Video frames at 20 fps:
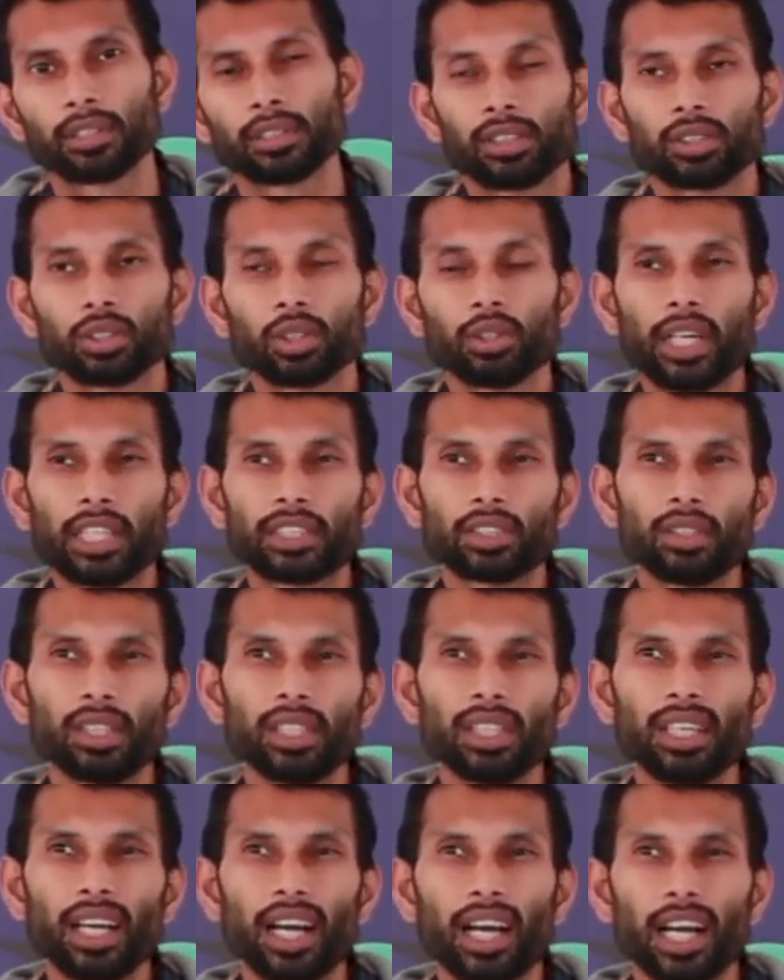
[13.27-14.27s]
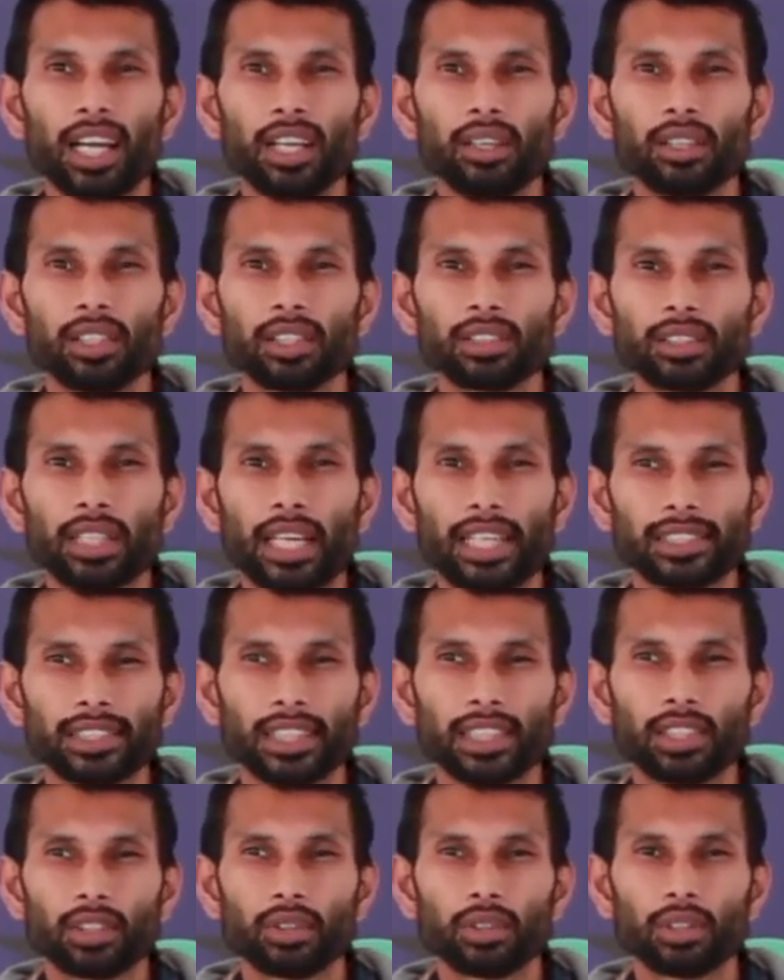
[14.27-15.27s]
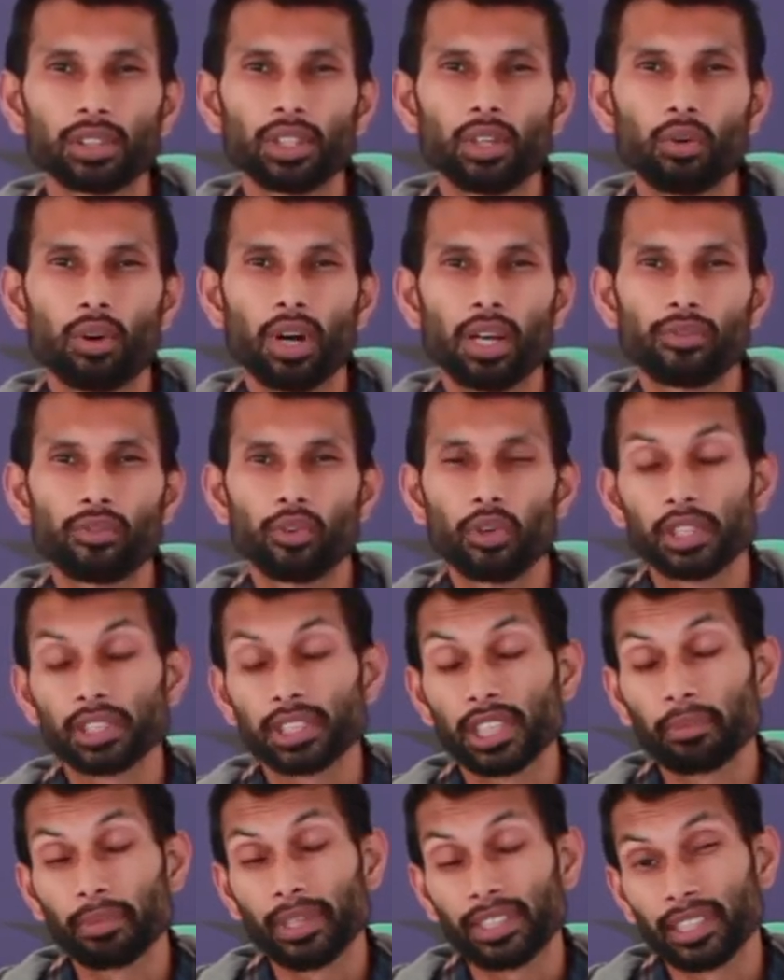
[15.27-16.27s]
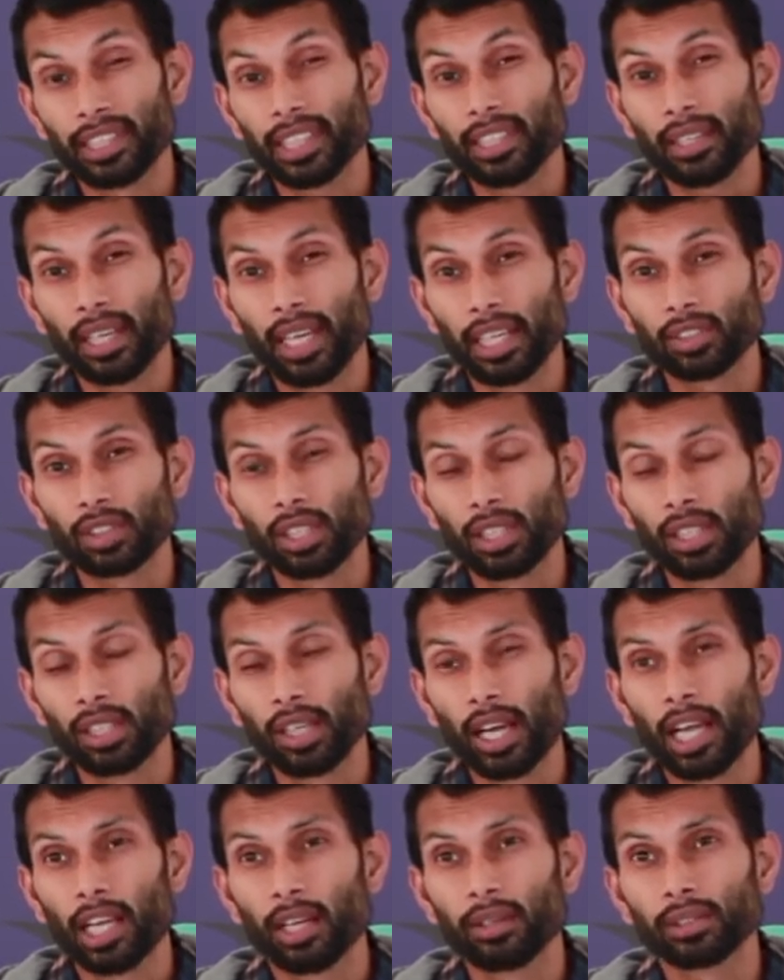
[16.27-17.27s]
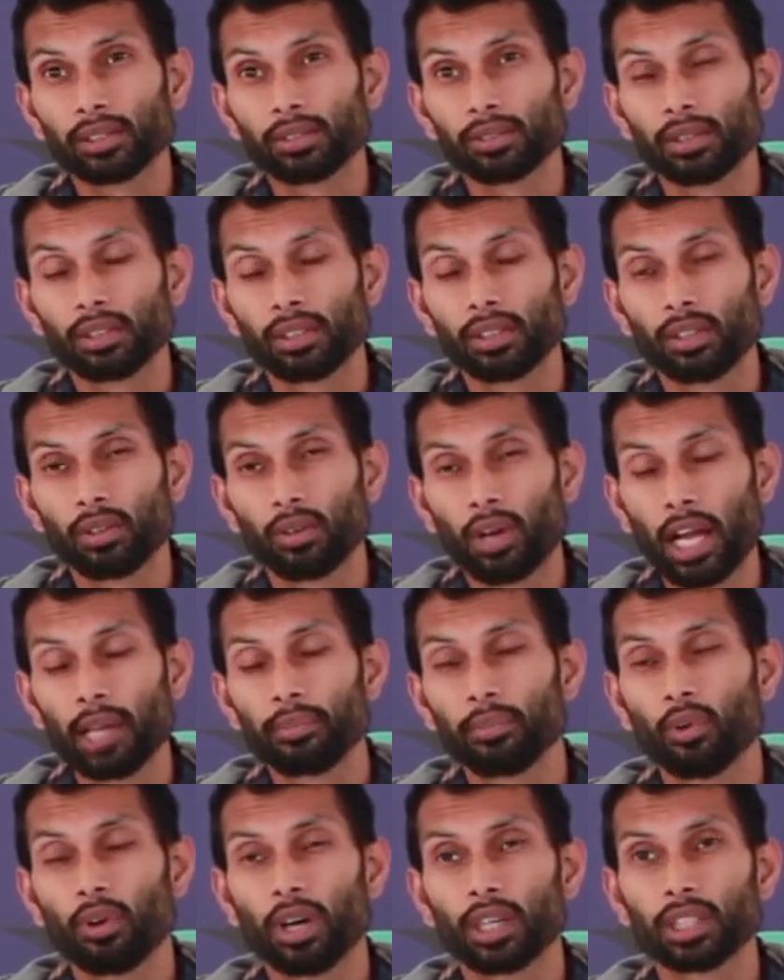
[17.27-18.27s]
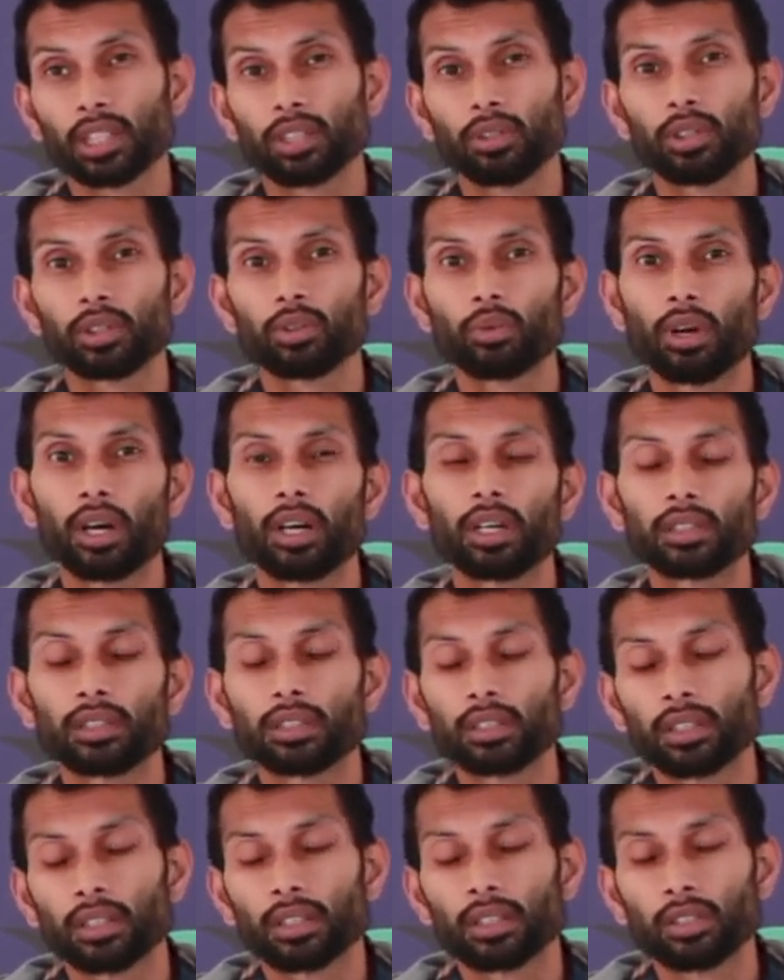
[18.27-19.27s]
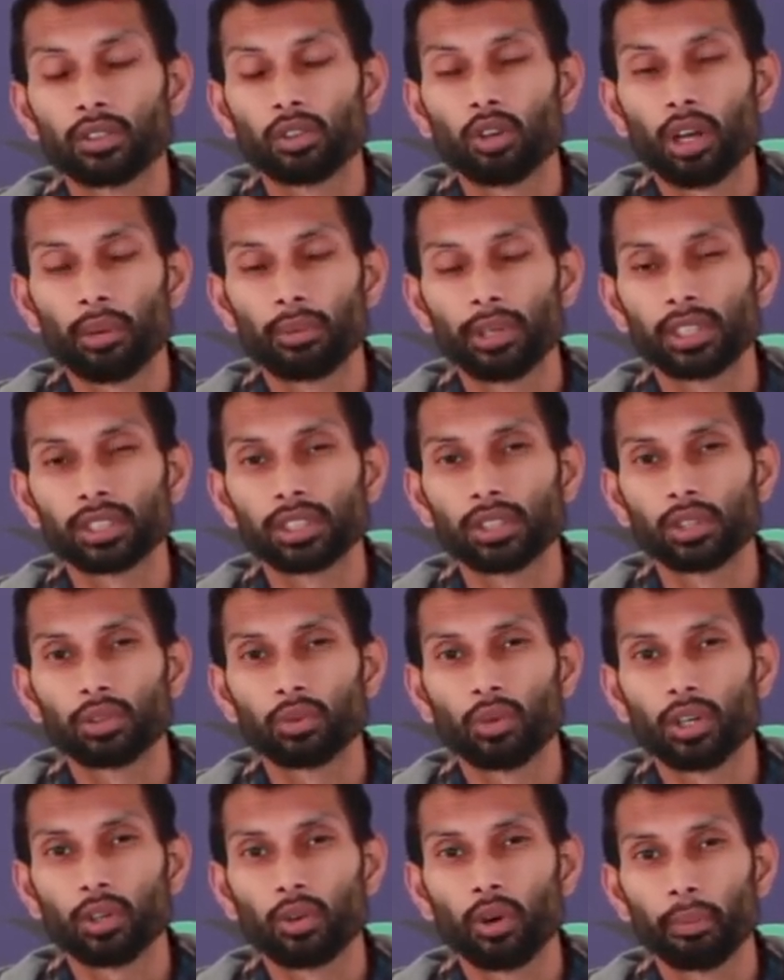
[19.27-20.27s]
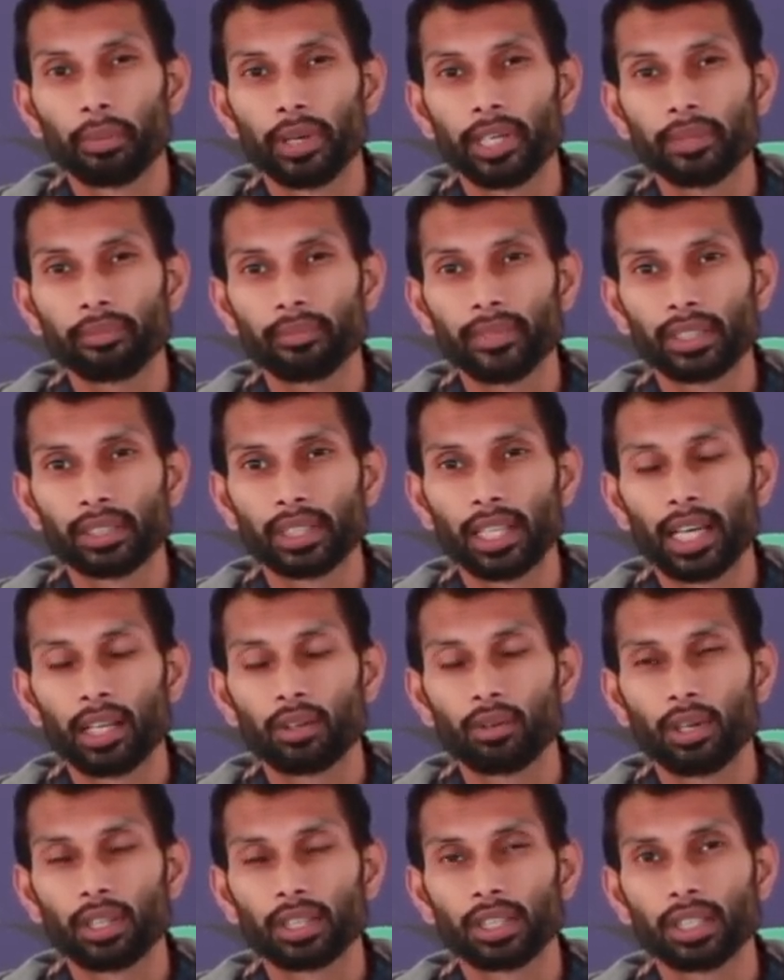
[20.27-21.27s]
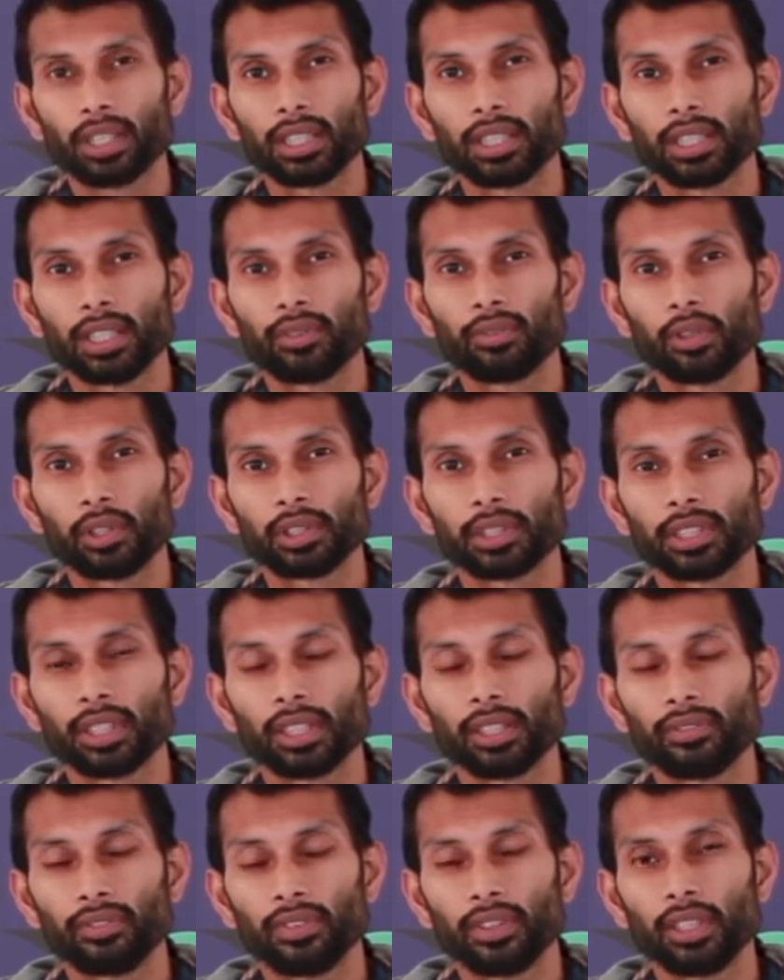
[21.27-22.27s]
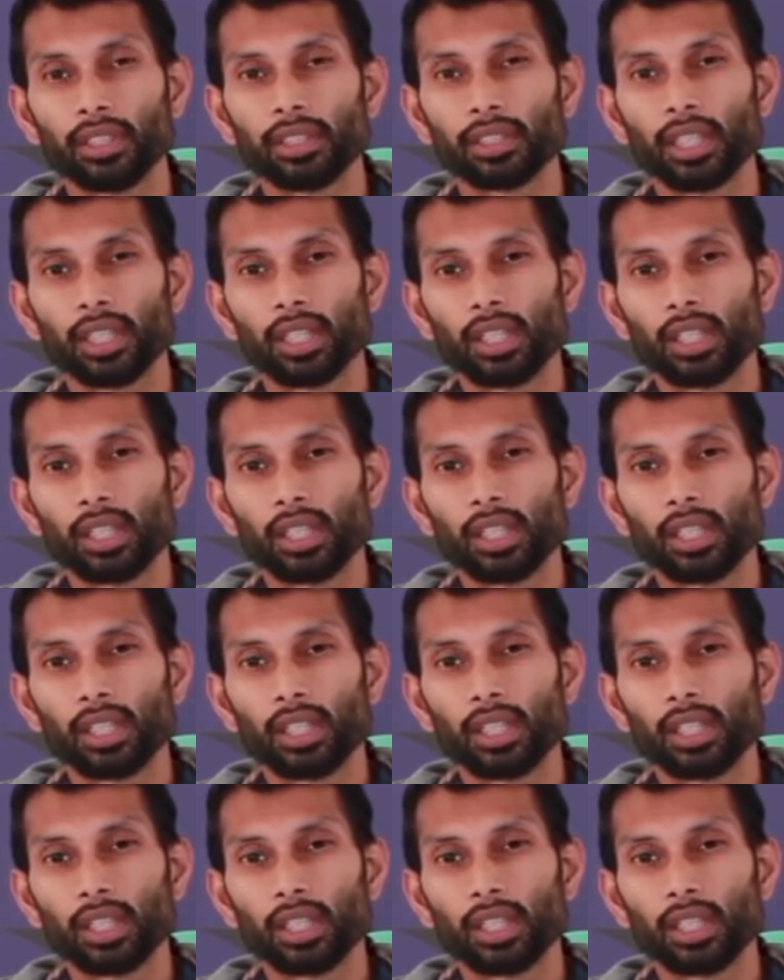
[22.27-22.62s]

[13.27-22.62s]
So actually, I was started with the one fuel cell battery. Actually, I'm working with one collaboration with one company. They are working in the fuel cell field.